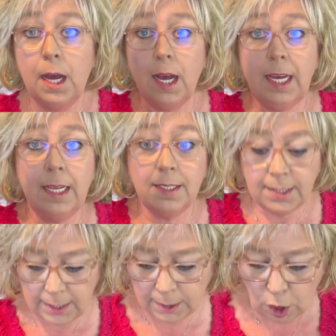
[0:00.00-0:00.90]
Again,
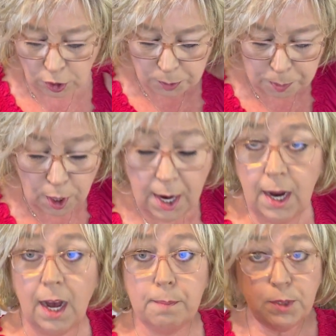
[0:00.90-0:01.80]
sea salt spray.
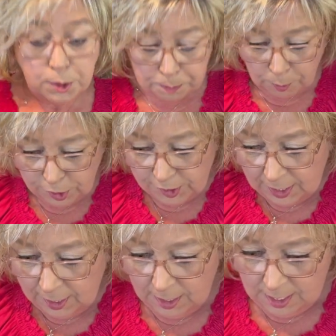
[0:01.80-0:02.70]
I'm
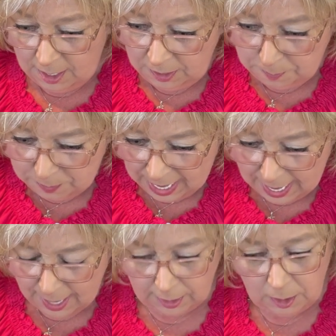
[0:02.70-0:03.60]
spritzing the
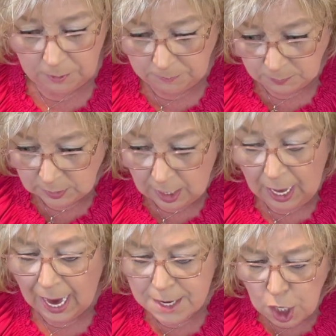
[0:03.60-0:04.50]
back.
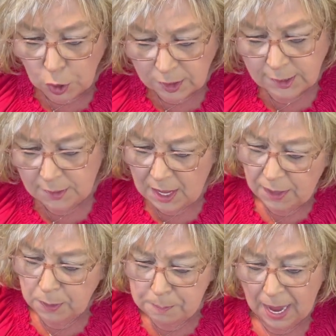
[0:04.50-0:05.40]
I noticed that
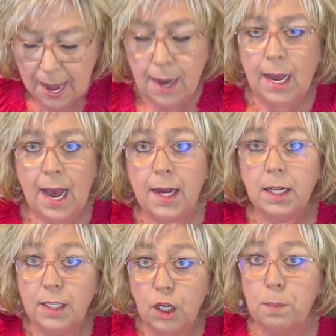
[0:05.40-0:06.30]
the back had a
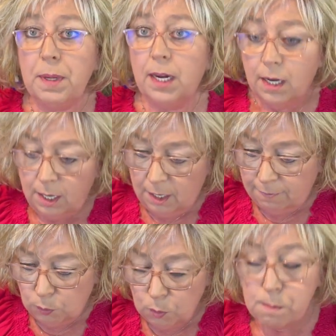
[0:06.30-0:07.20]
little bit
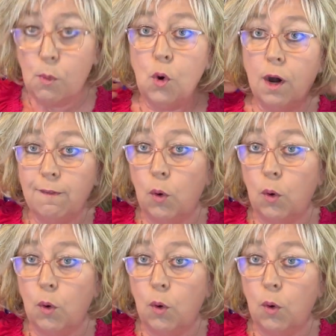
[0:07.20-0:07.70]
of more of a